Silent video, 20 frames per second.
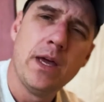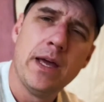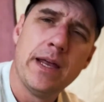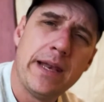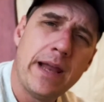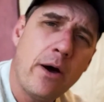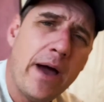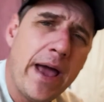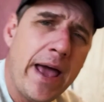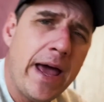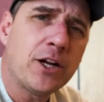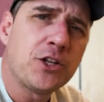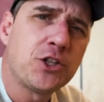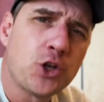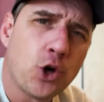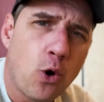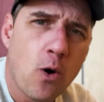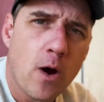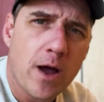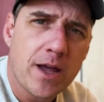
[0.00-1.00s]
Now I had a
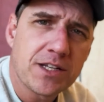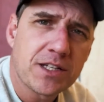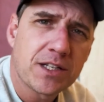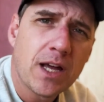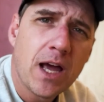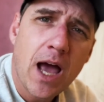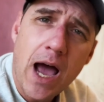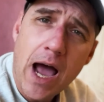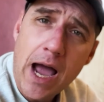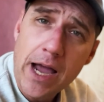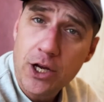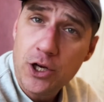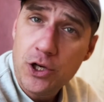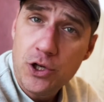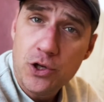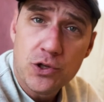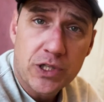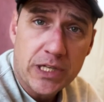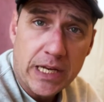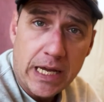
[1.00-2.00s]
choice. I could
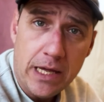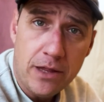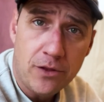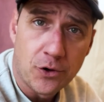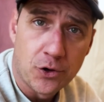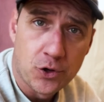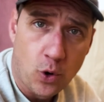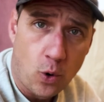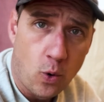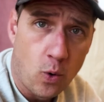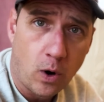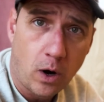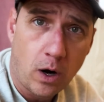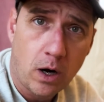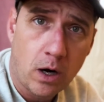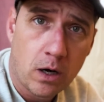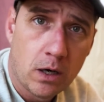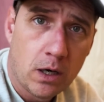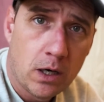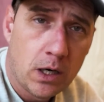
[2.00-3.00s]
use either door.
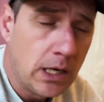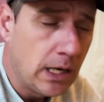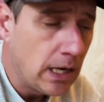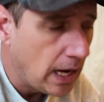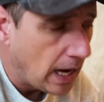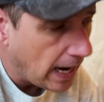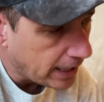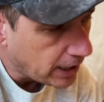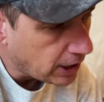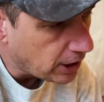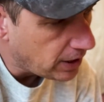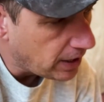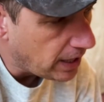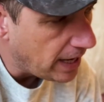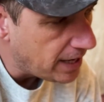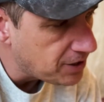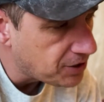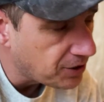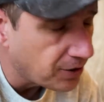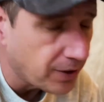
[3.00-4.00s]
I could
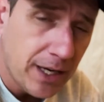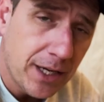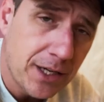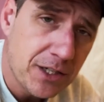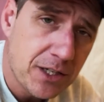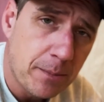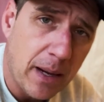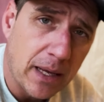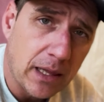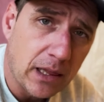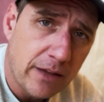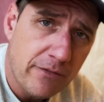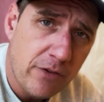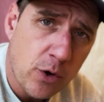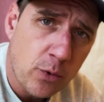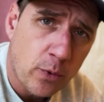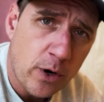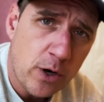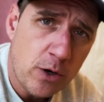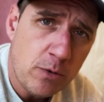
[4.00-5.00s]
enter into my
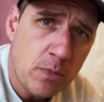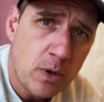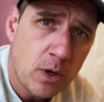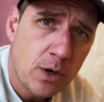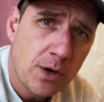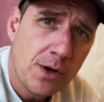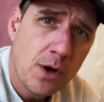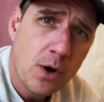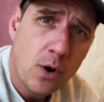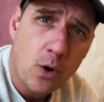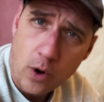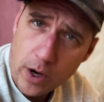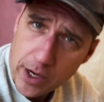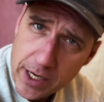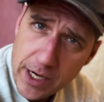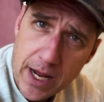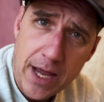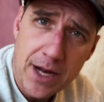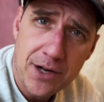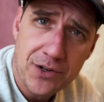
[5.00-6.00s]
living room, or I
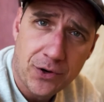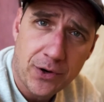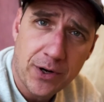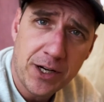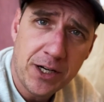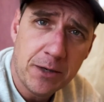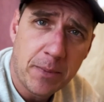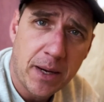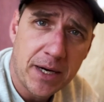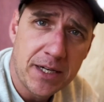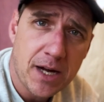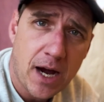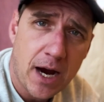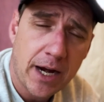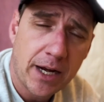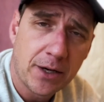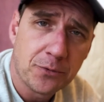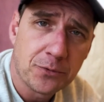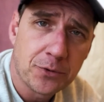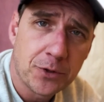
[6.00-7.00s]
could enter into my
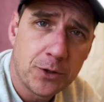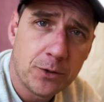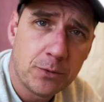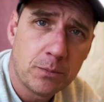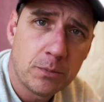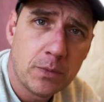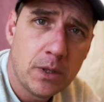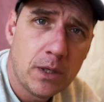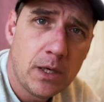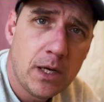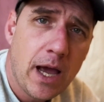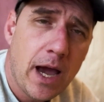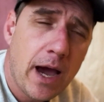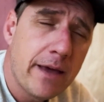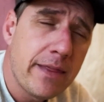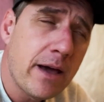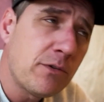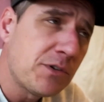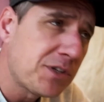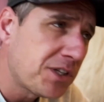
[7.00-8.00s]
dining room. And
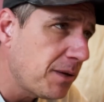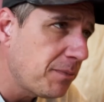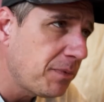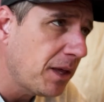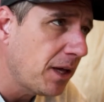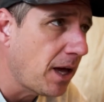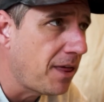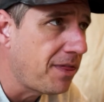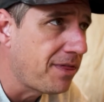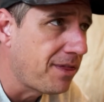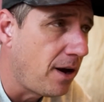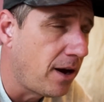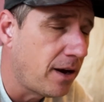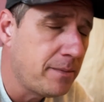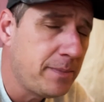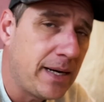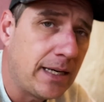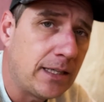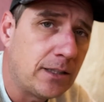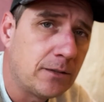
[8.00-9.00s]
that was something I thought
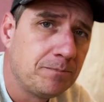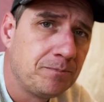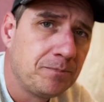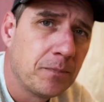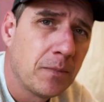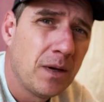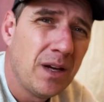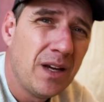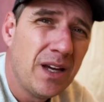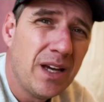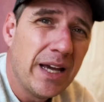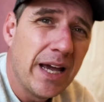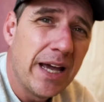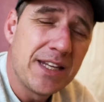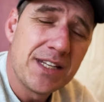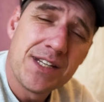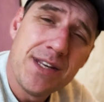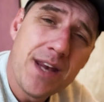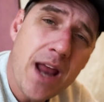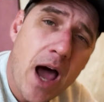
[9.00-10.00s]
about.
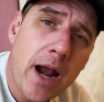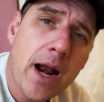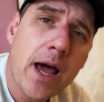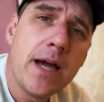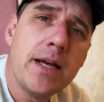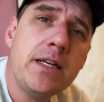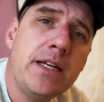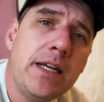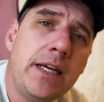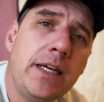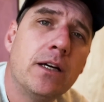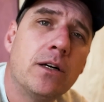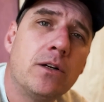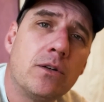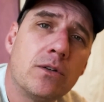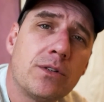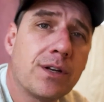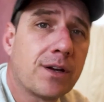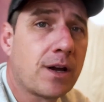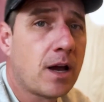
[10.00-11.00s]
It's not ideal
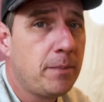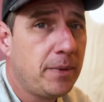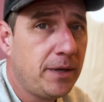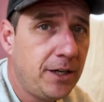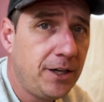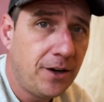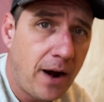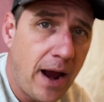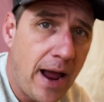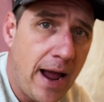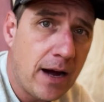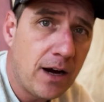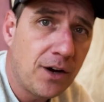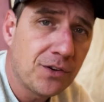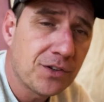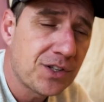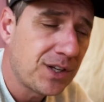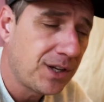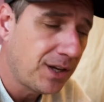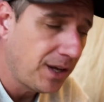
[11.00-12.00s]
to come into your
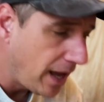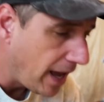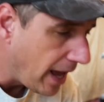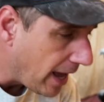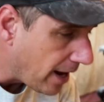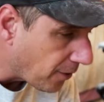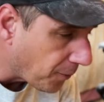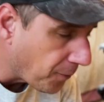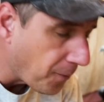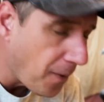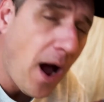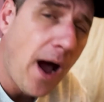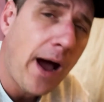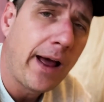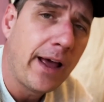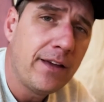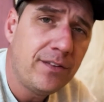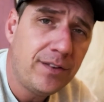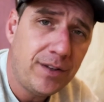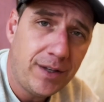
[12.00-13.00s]
house and
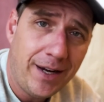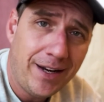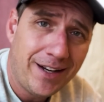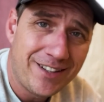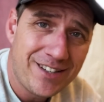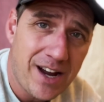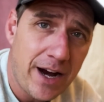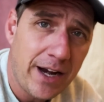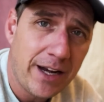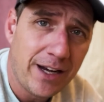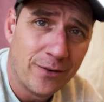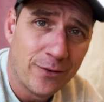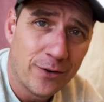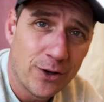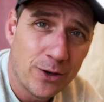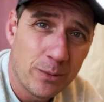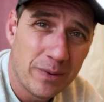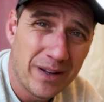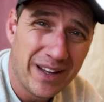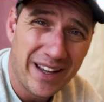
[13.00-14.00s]
arrive in a dining
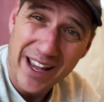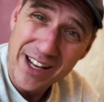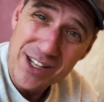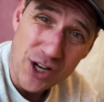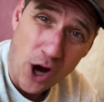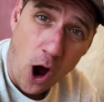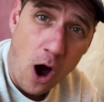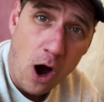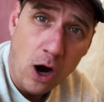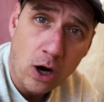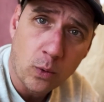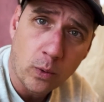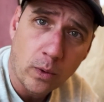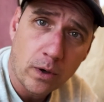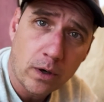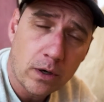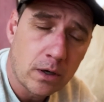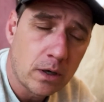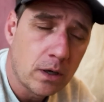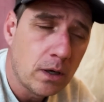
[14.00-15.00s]
room. It's
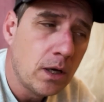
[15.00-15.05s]
awkward.